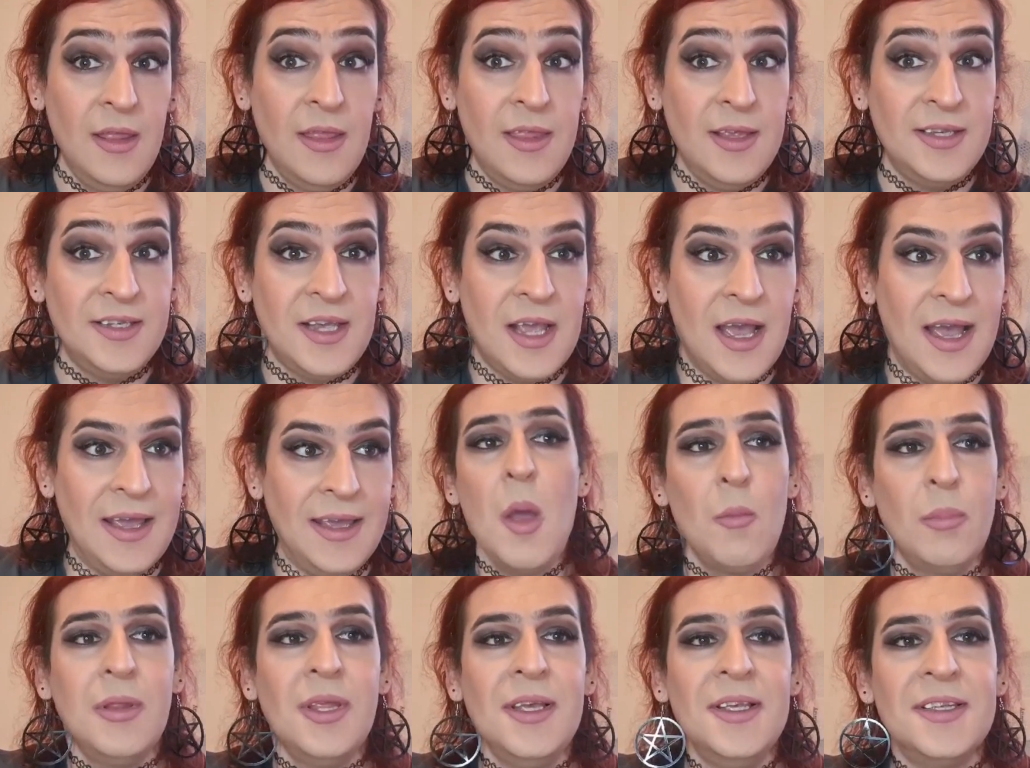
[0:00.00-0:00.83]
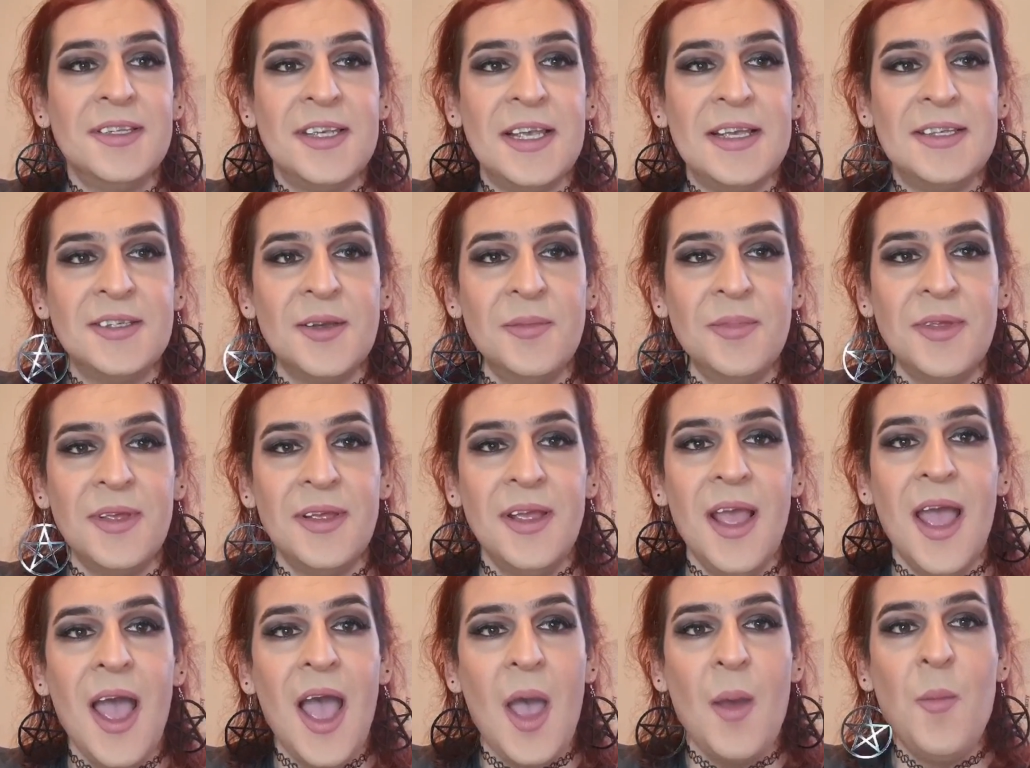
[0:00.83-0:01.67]
This guy, please say something.
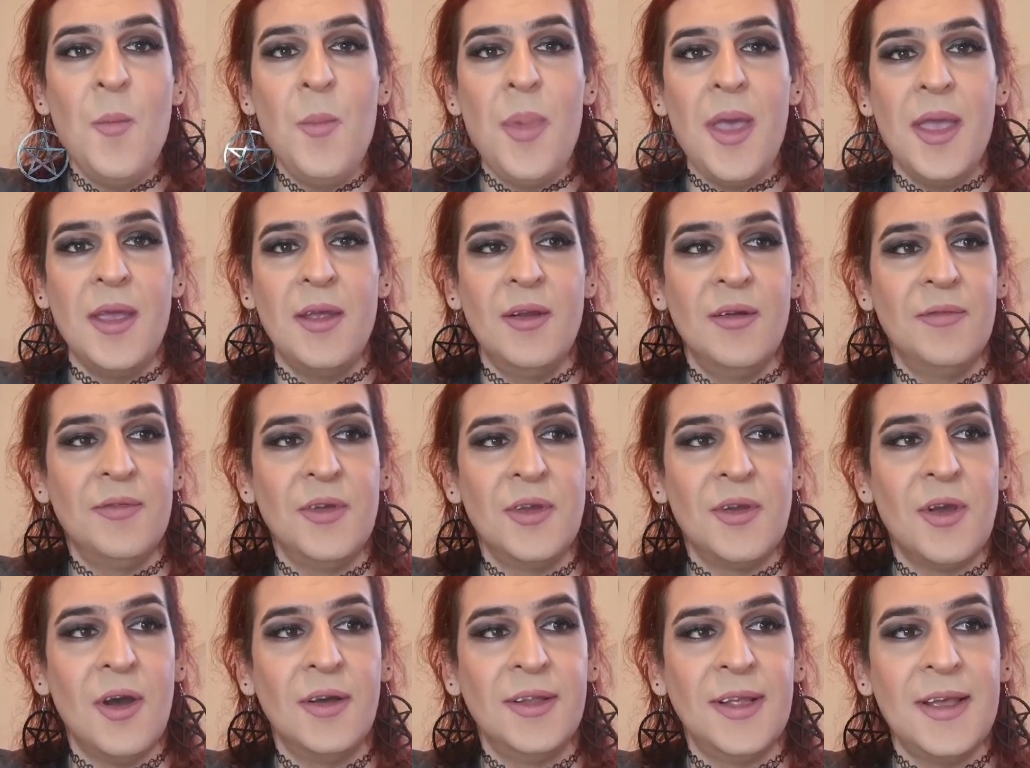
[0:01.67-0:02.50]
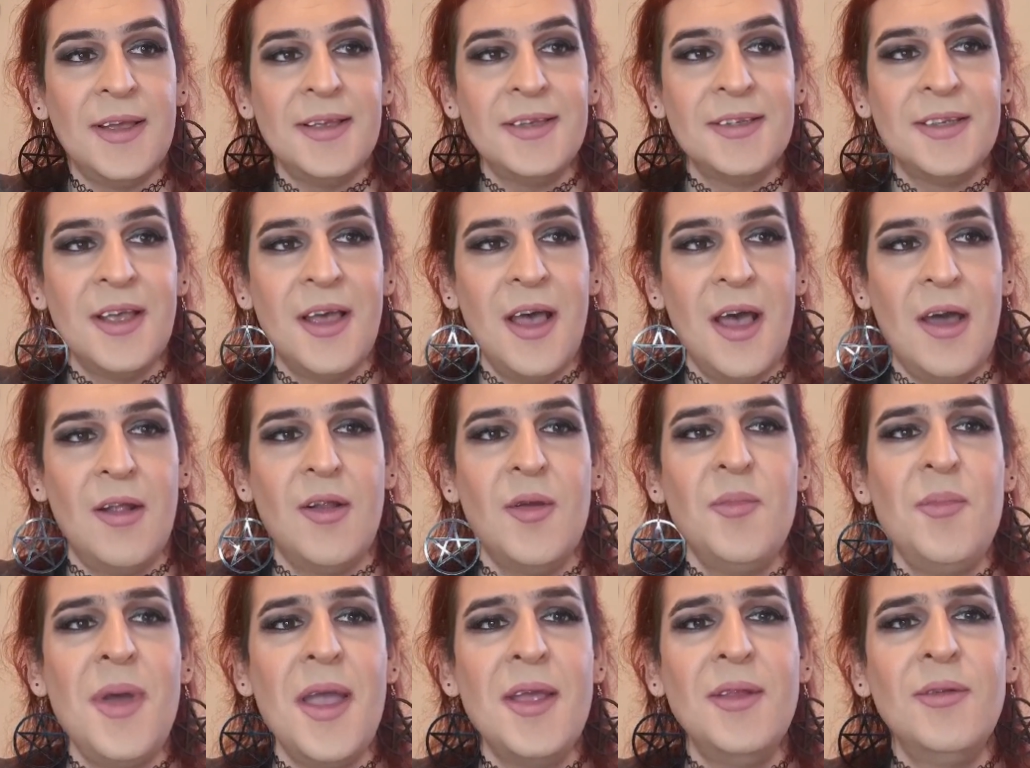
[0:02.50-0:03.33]
I'm begging of you, goddess. I
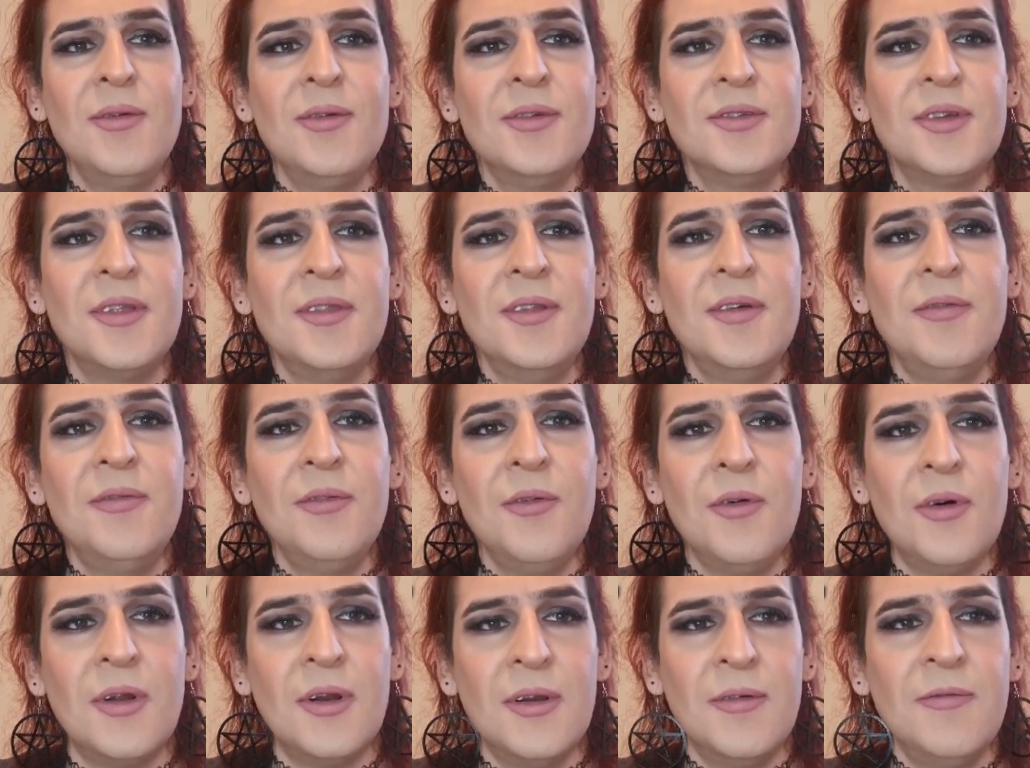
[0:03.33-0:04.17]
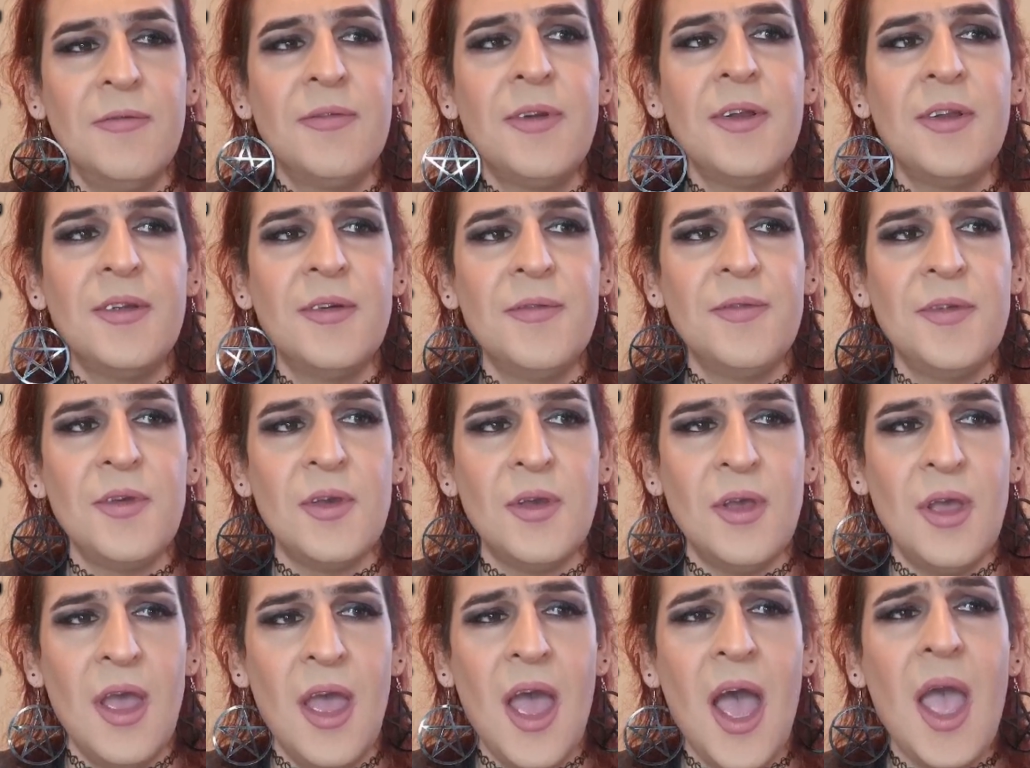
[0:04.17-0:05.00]
rub my nose on the floor in front of
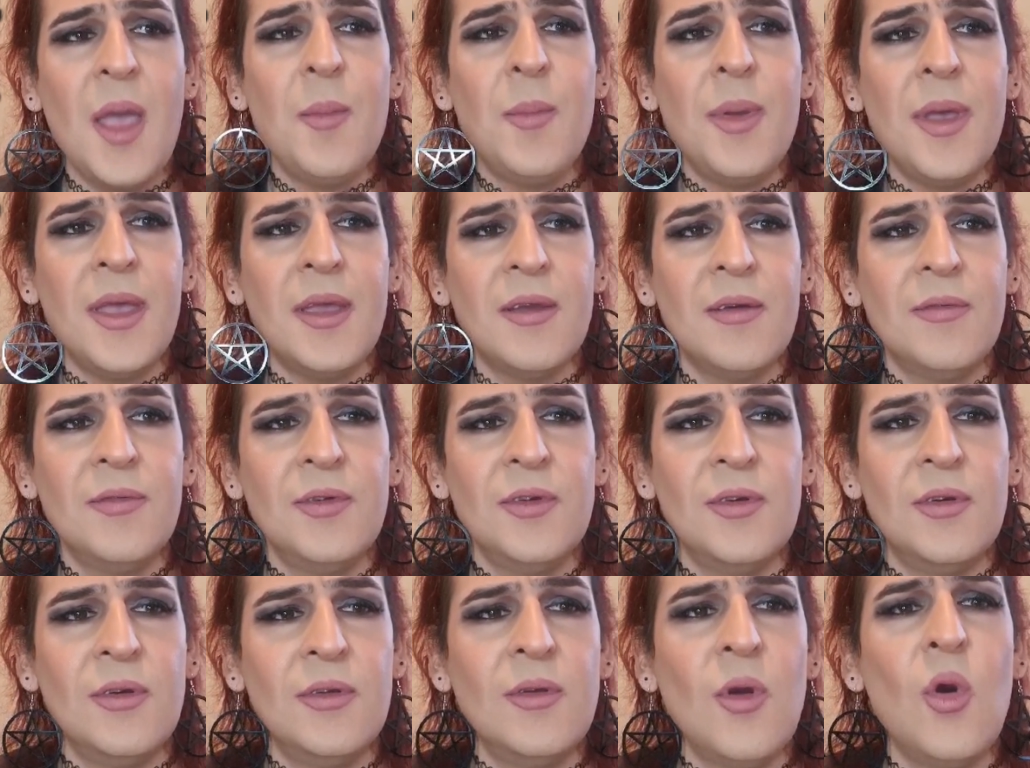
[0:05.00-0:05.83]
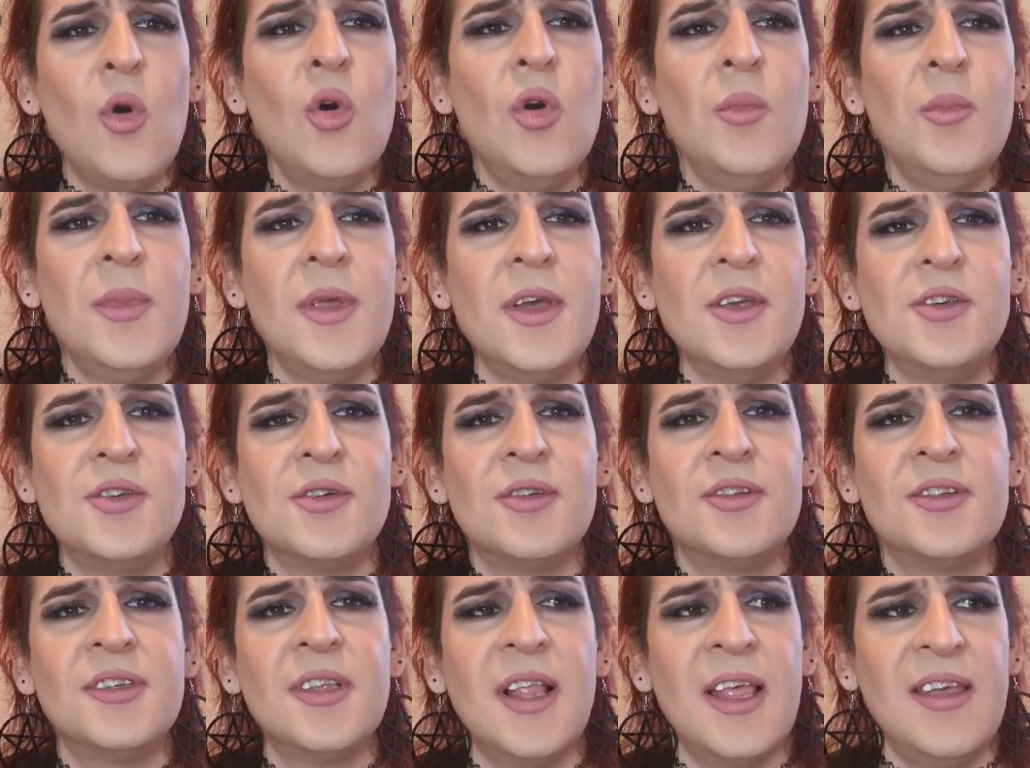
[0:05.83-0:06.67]
you. I beg of you, own me as your
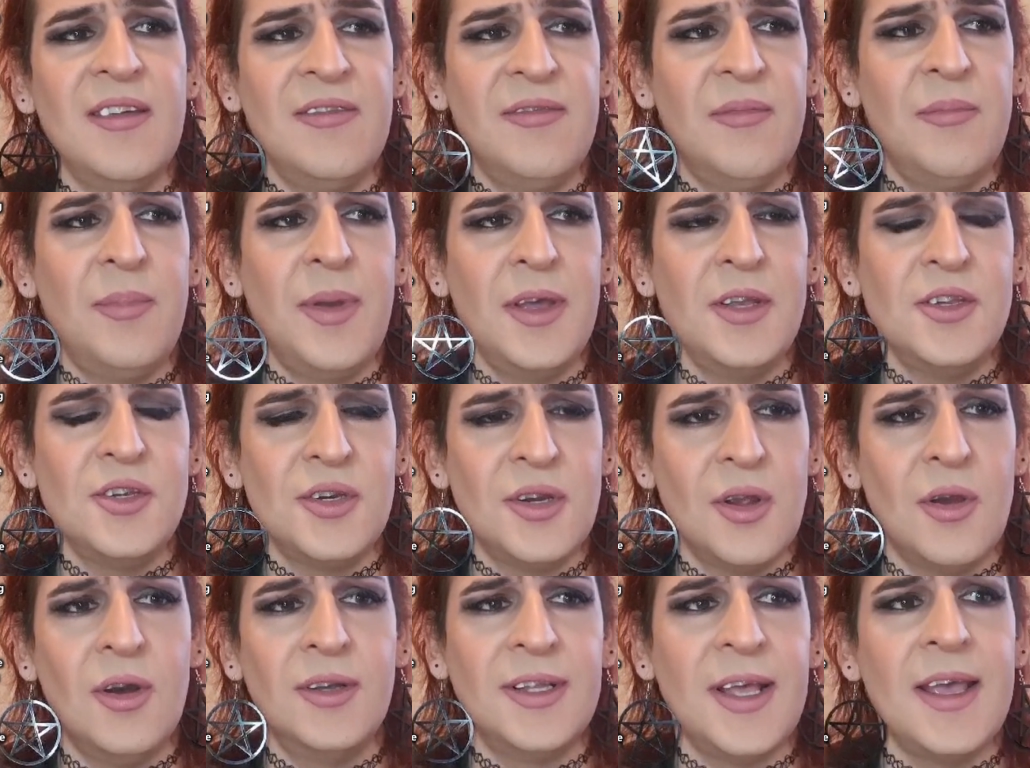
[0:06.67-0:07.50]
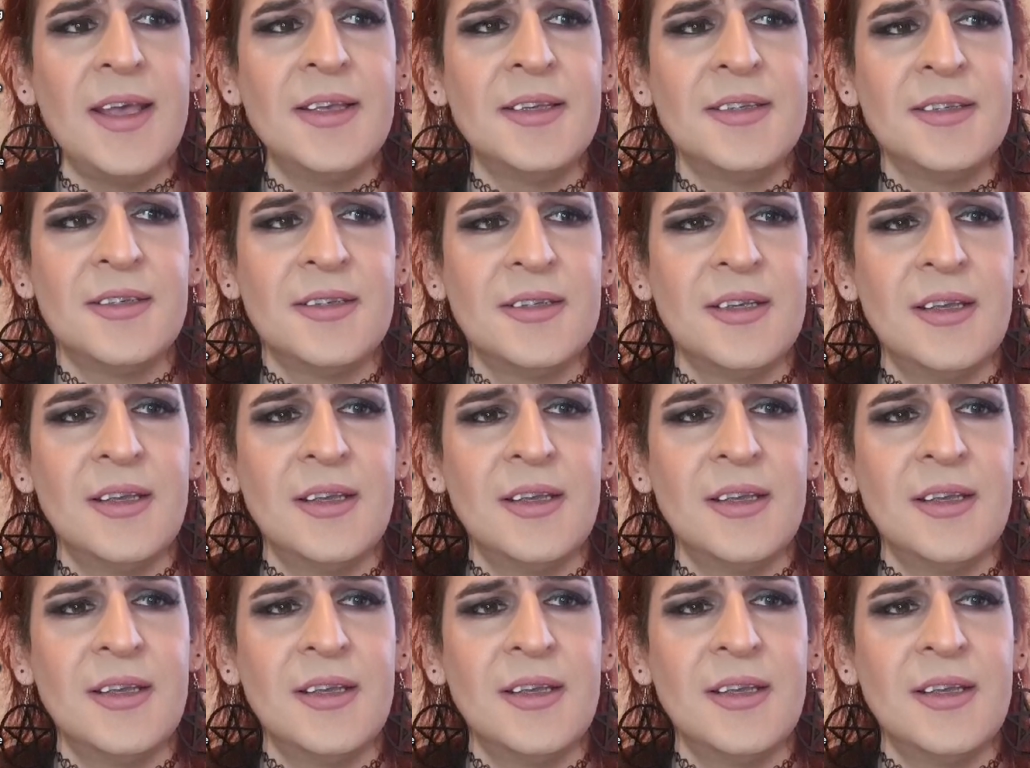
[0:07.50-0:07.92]
slave, bitch goddess.